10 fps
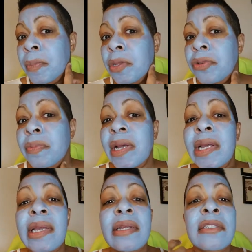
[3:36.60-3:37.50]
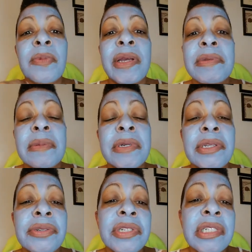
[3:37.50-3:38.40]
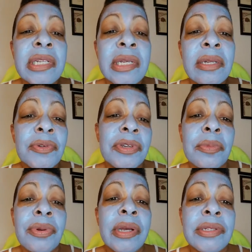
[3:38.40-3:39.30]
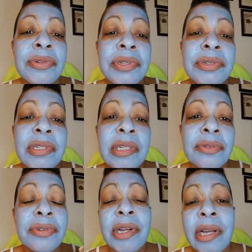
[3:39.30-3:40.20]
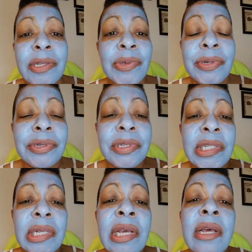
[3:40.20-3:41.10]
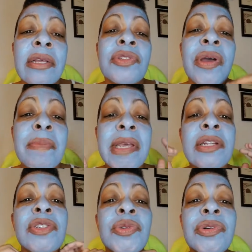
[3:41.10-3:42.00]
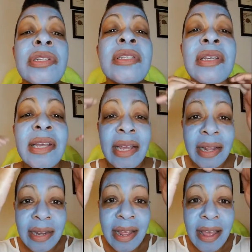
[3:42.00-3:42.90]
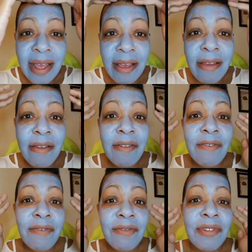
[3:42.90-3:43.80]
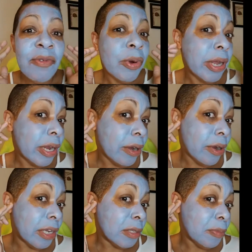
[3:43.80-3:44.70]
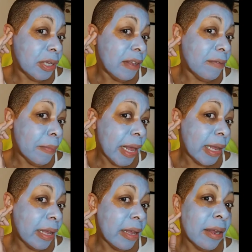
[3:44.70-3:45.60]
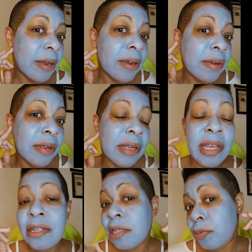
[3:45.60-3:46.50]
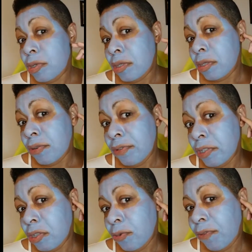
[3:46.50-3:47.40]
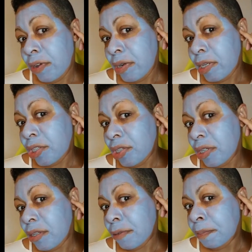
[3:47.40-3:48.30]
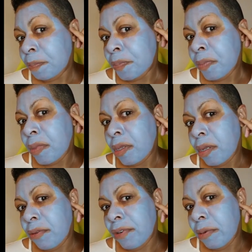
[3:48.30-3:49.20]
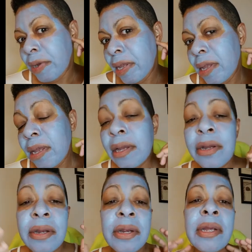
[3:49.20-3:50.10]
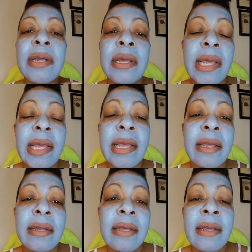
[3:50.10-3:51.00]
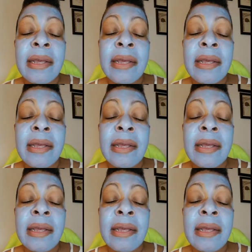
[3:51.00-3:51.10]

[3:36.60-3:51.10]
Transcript: you might swipe some under your chin, or your bronzer under your chin, or your contour under your chin. So I made sure to get everywhere, and even back here, in case there was, you know, residual foundation around my ear, and